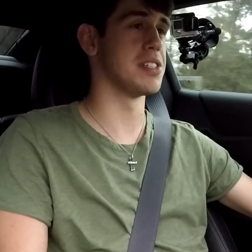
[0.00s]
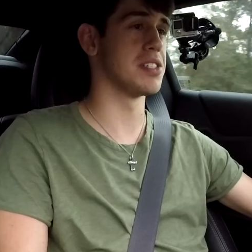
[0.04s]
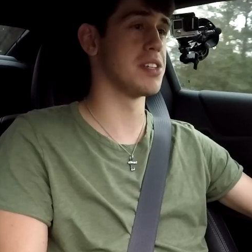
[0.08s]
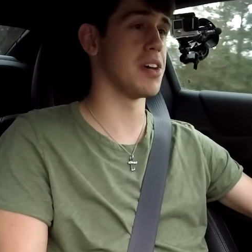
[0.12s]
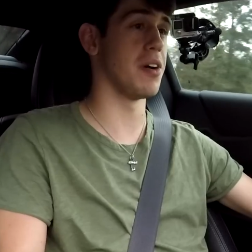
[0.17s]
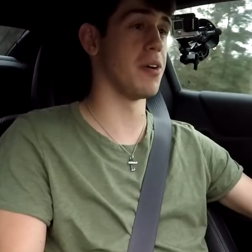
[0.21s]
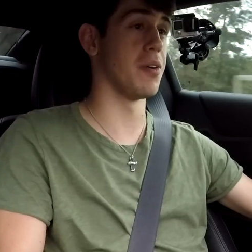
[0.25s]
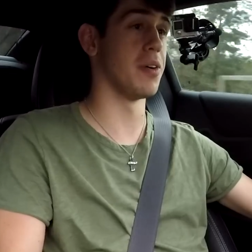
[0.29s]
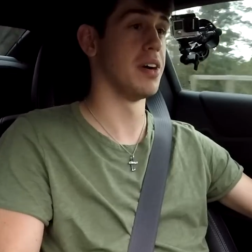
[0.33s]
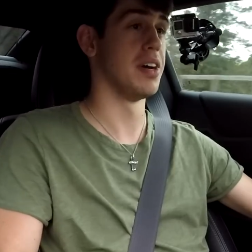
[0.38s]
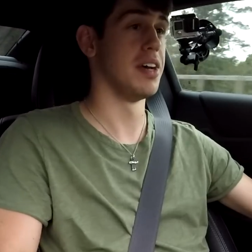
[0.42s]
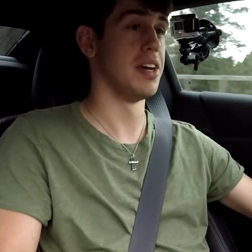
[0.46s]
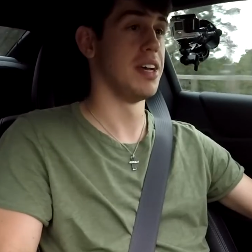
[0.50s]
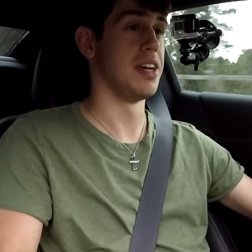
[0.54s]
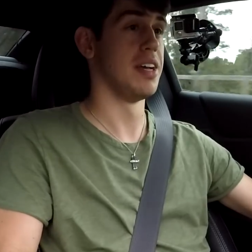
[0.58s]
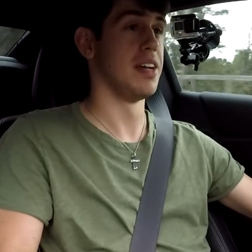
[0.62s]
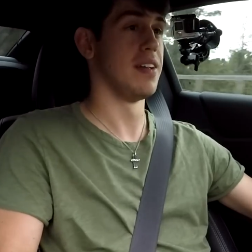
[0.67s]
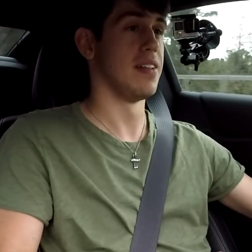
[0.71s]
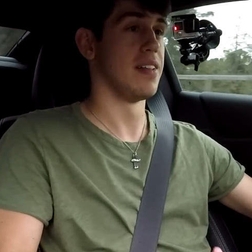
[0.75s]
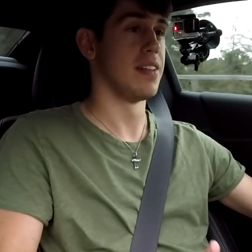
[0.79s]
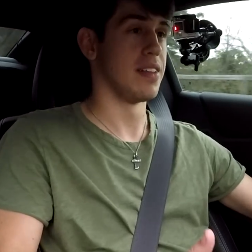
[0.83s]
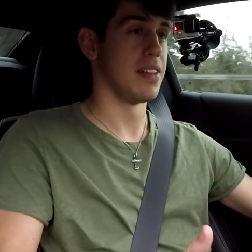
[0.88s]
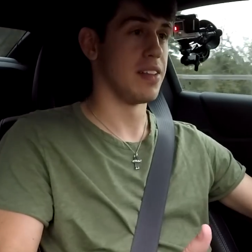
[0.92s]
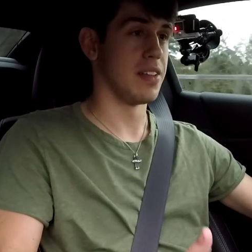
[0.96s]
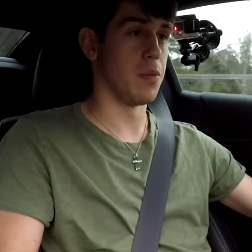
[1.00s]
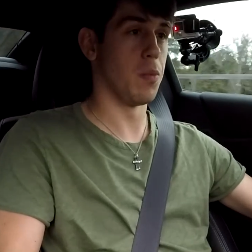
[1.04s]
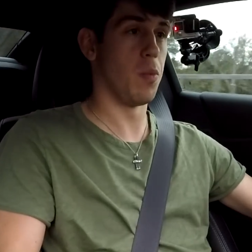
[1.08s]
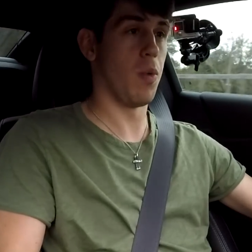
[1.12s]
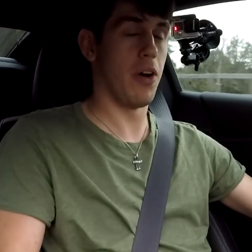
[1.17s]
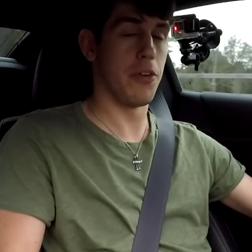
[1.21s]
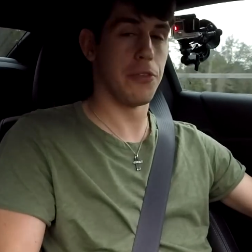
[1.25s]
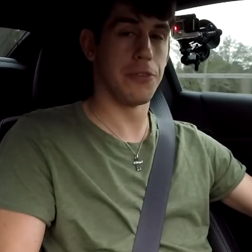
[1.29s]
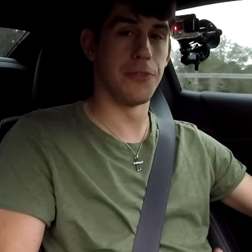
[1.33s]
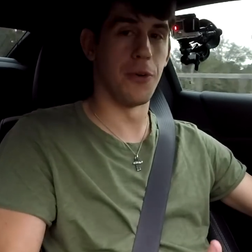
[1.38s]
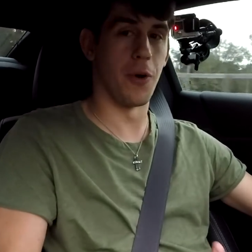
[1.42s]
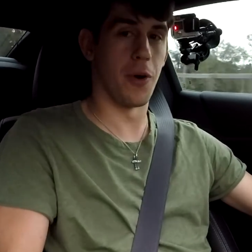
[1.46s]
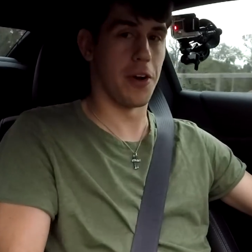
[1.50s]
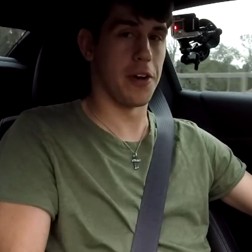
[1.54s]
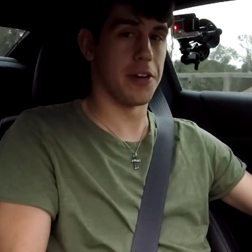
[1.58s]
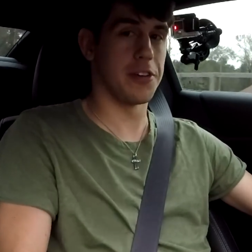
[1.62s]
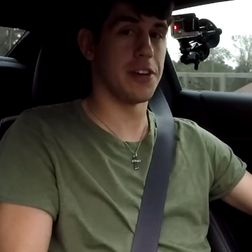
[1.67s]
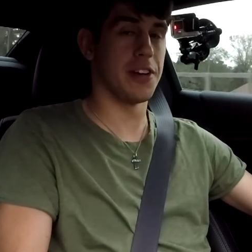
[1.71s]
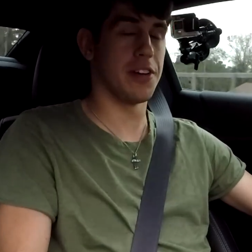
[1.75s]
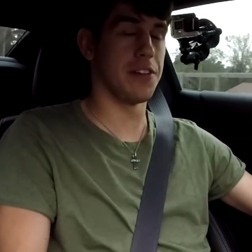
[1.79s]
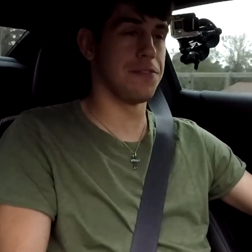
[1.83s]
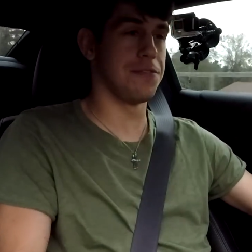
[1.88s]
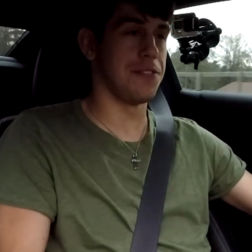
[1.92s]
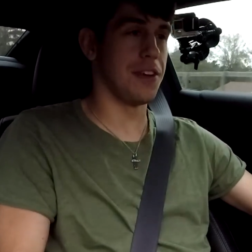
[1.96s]
So while
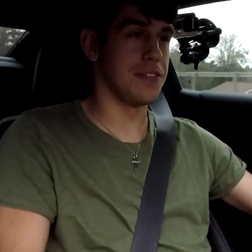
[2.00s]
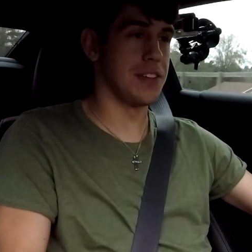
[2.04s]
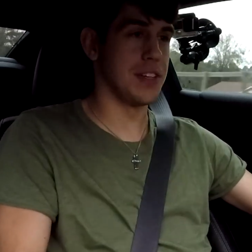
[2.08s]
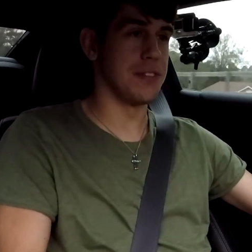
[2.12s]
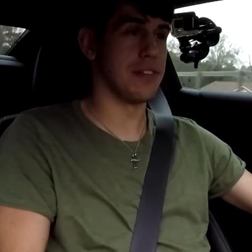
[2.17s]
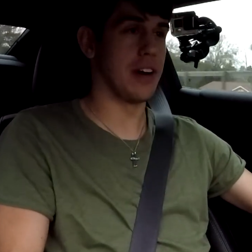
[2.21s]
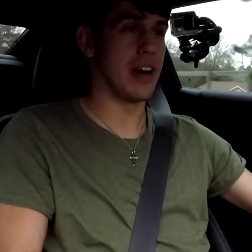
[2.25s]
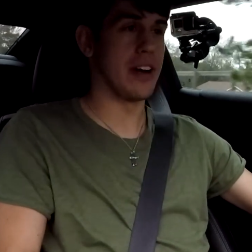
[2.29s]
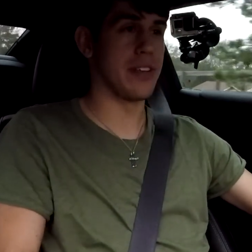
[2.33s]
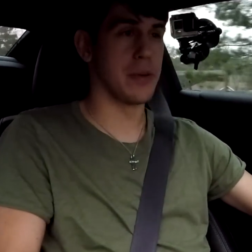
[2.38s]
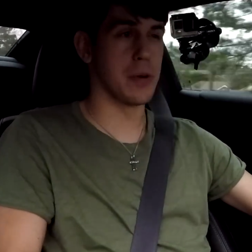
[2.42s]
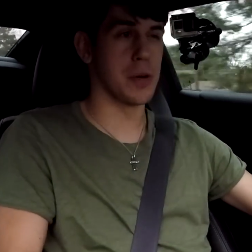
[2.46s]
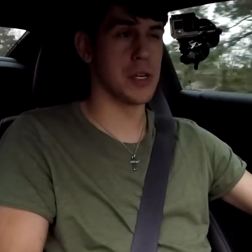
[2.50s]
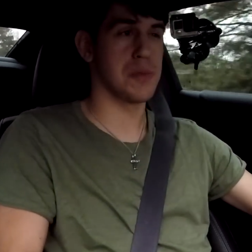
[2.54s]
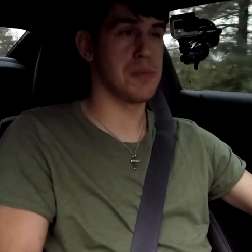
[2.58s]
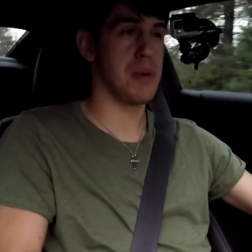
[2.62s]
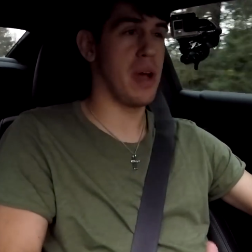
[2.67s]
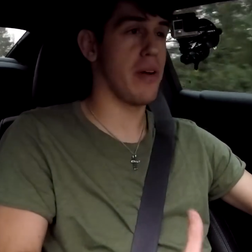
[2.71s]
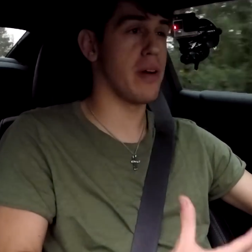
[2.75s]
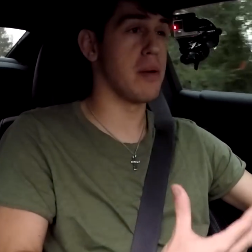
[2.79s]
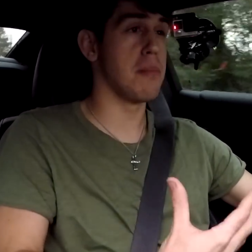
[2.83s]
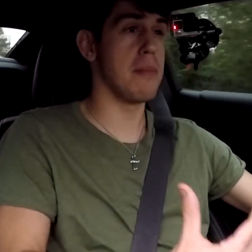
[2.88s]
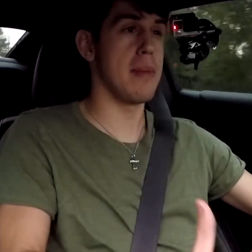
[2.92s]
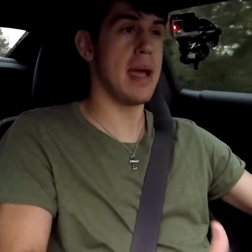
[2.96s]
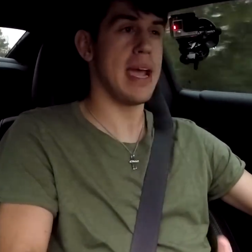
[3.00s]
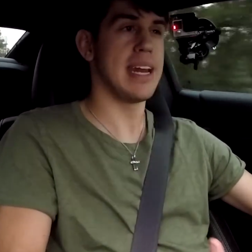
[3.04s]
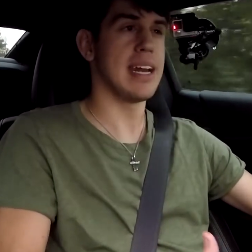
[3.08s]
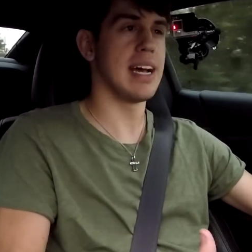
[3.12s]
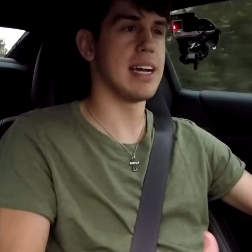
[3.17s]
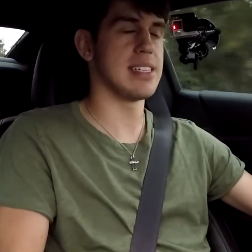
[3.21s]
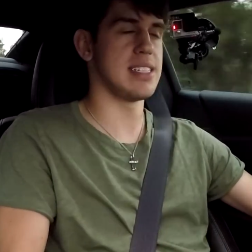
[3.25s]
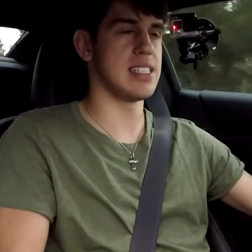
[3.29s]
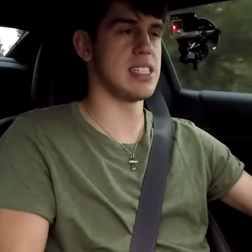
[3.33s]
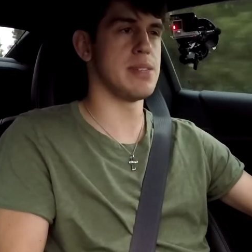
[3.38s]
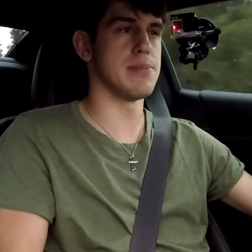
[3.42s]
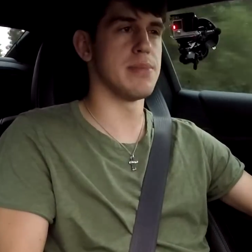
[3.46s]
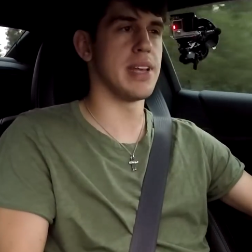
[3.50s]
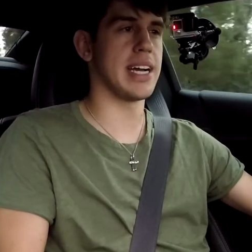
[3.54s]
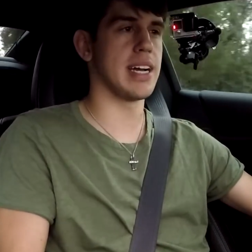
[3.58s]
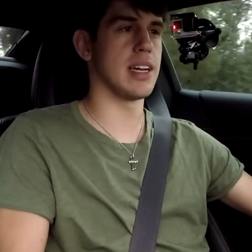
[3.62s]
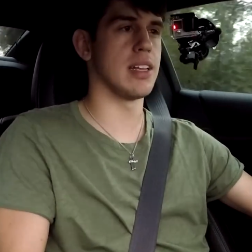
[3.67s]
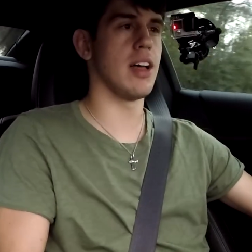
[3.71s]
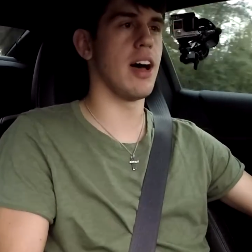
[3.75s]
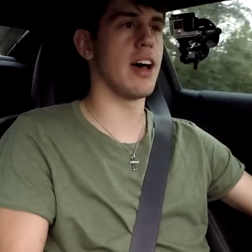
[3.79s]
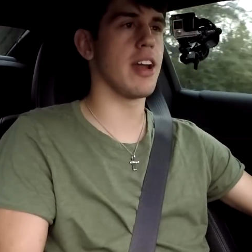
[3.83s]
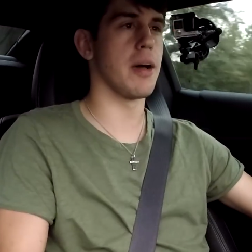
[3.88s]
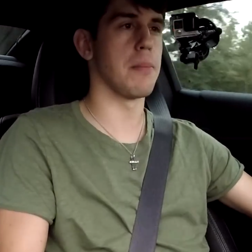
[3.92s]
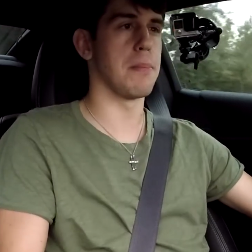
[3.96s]
455 horsepower may not seem like a
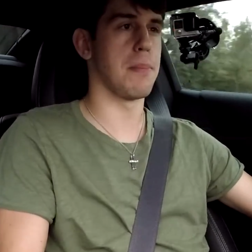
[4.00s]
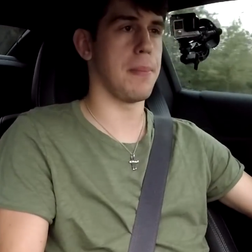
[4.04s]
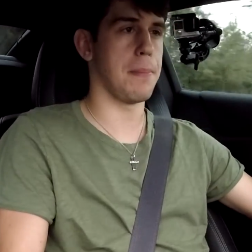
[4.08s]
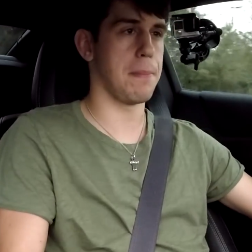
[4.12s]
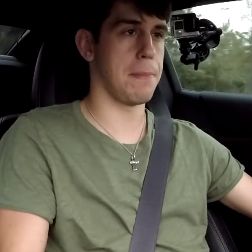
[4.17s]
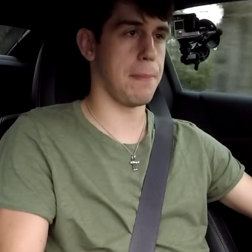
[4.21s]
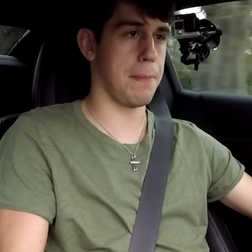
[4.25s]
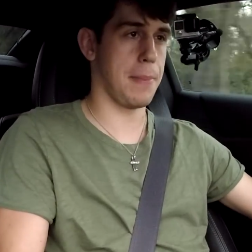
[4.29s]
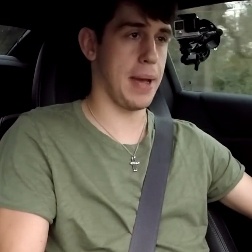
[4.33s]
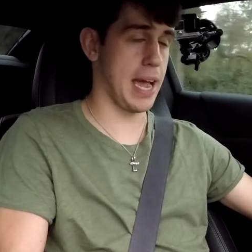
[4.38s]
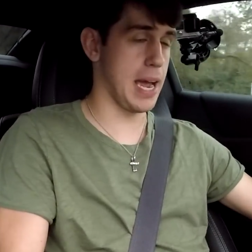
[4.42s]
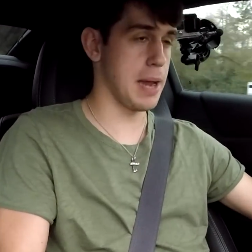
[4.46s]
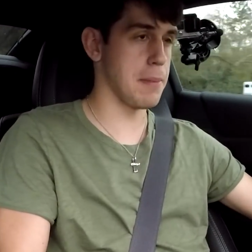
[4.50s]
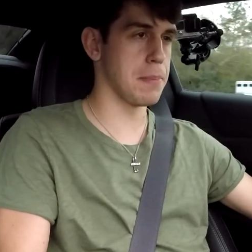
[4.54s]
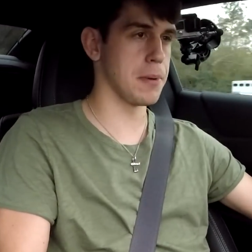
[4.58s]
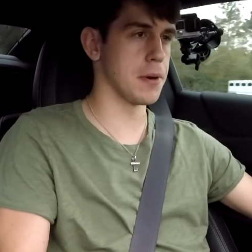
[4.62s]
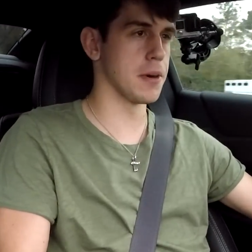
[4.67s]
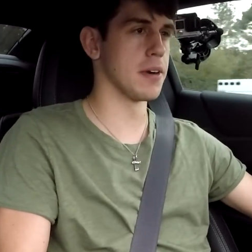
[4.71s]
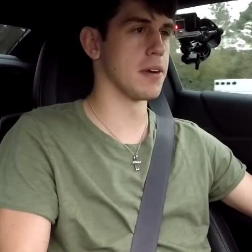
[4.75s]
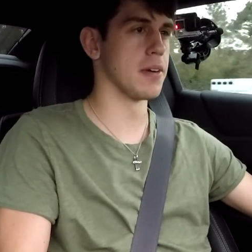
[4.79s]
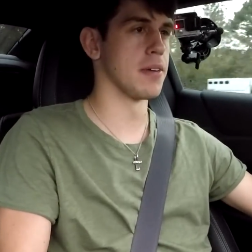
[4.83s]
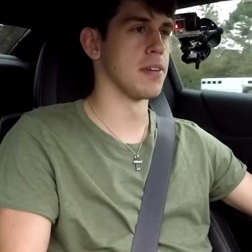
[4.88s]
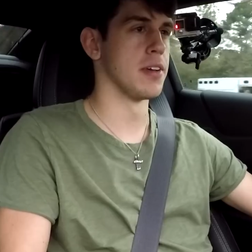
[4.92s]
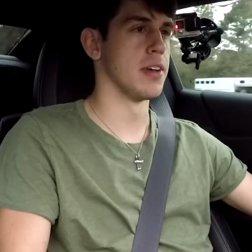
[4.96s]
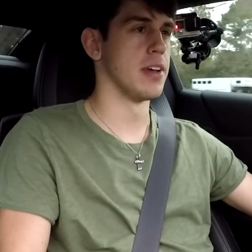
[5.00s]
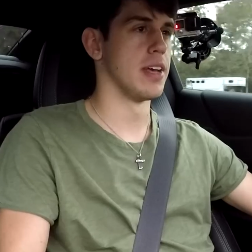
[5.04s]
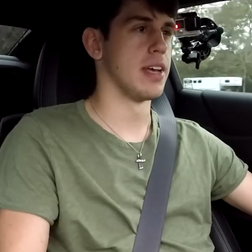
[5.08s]
lot on paper,